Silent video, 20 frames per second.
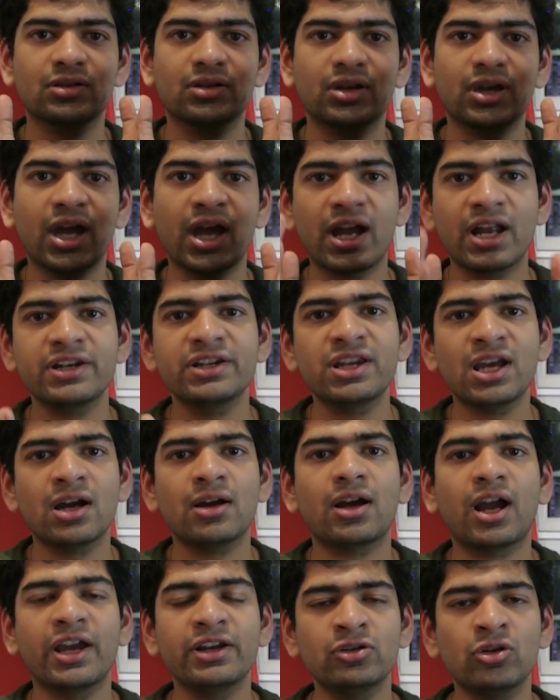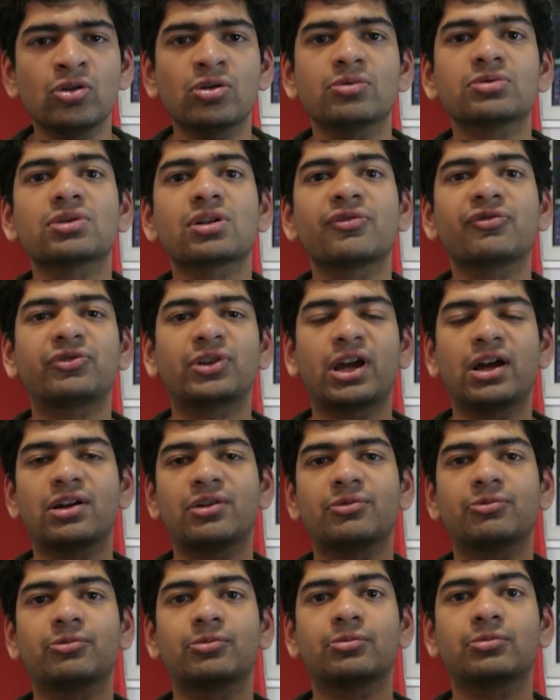And yeah, I know
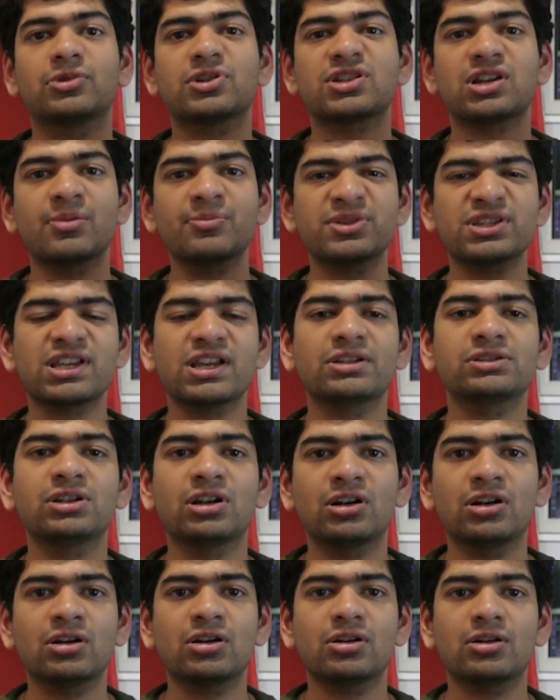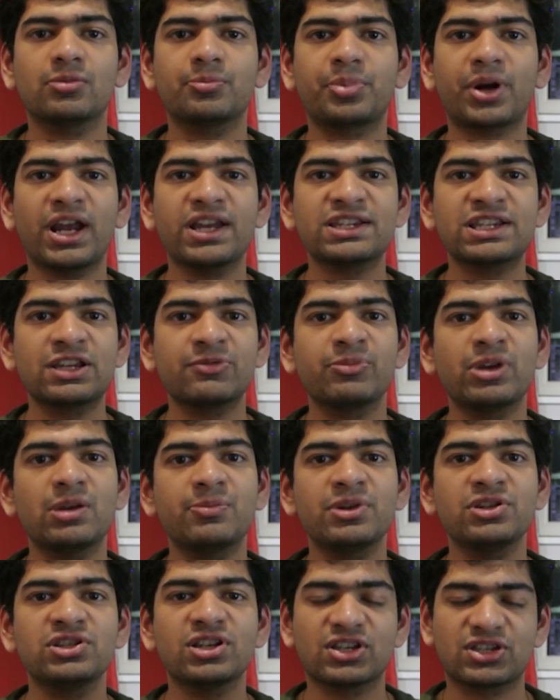some say the pricing may
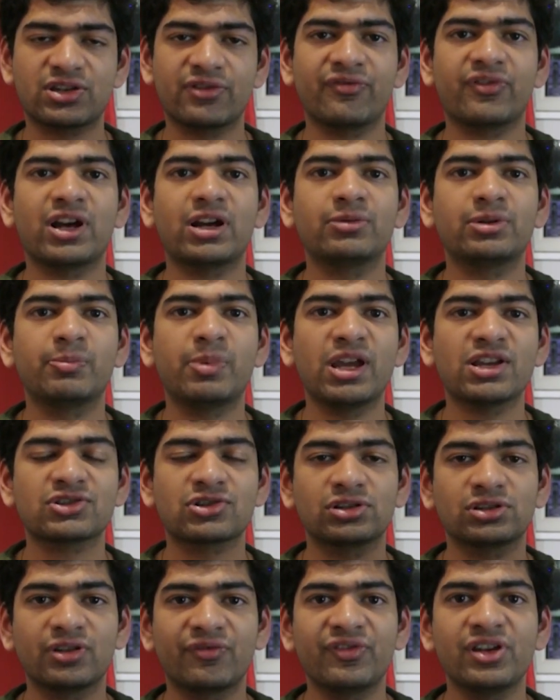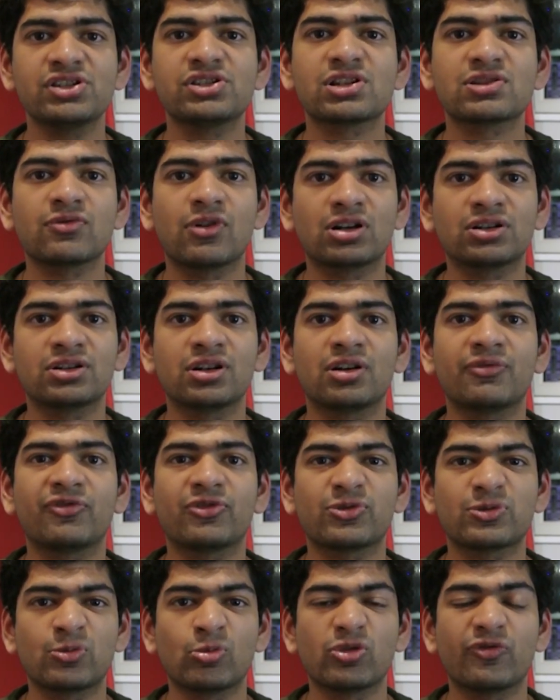be justified based on the features what the
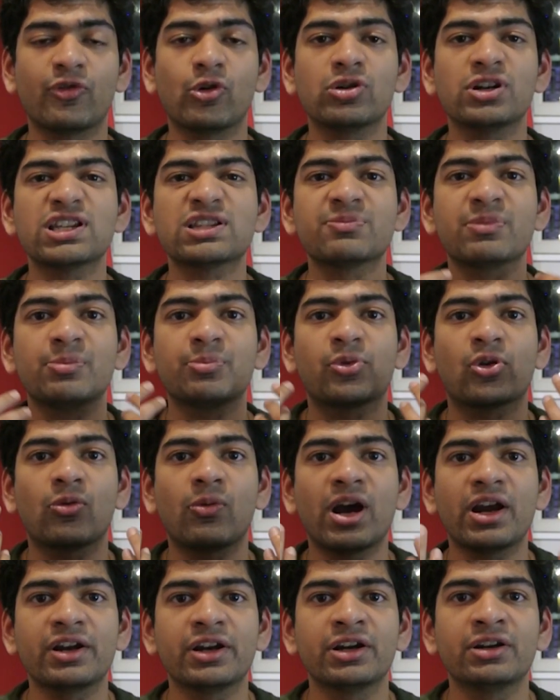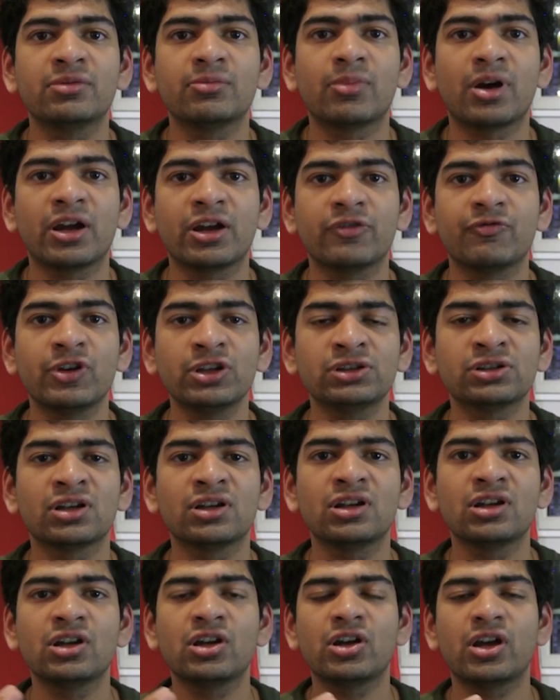phone has been provided with,
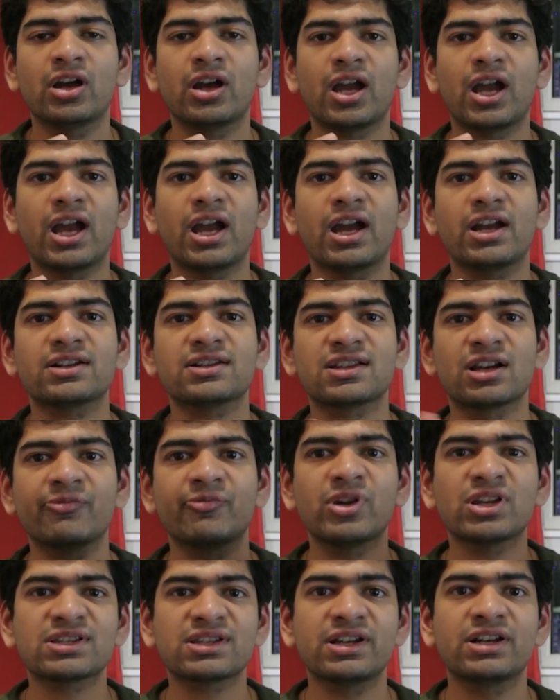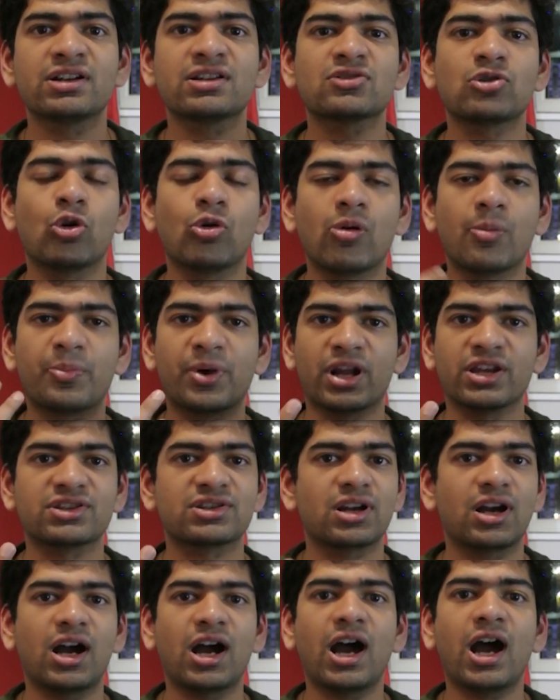and some may say it is
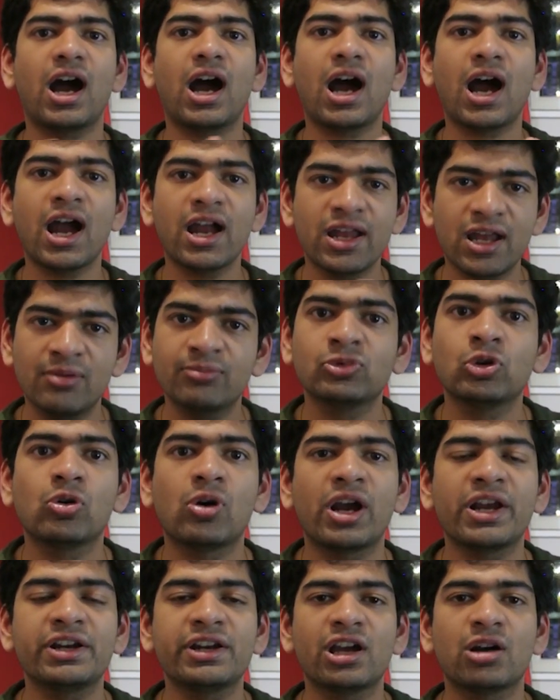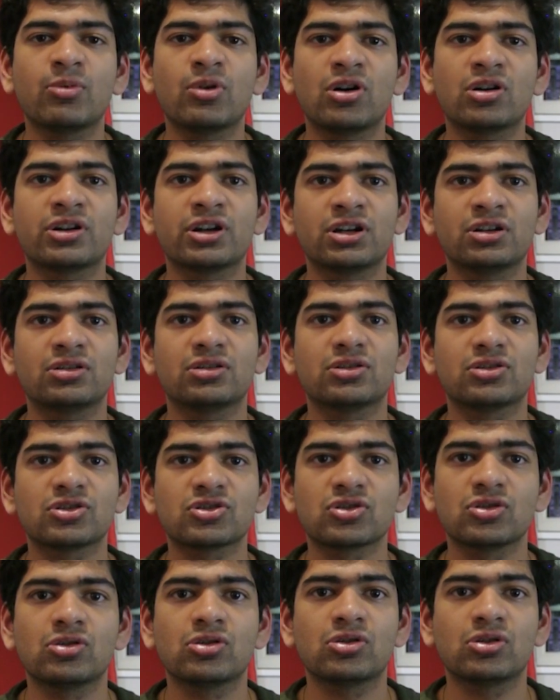overpriced. I have no idea about it,
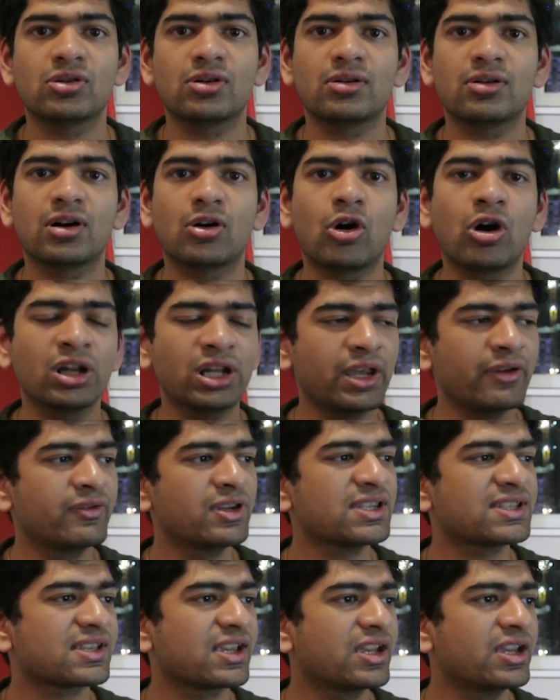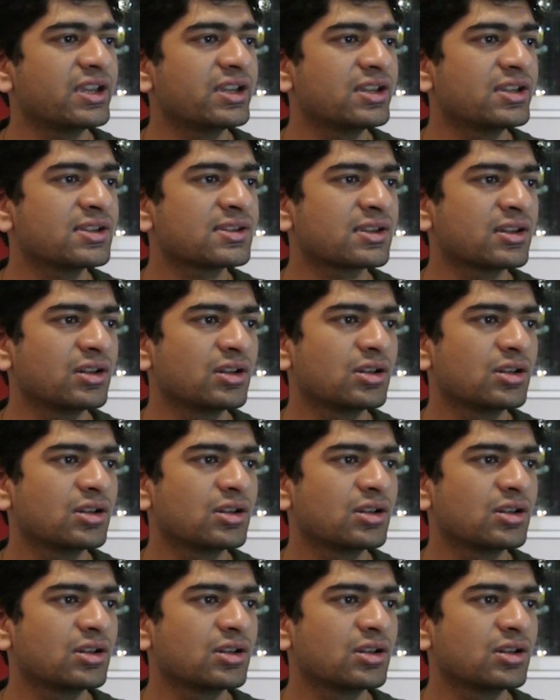so all I will say is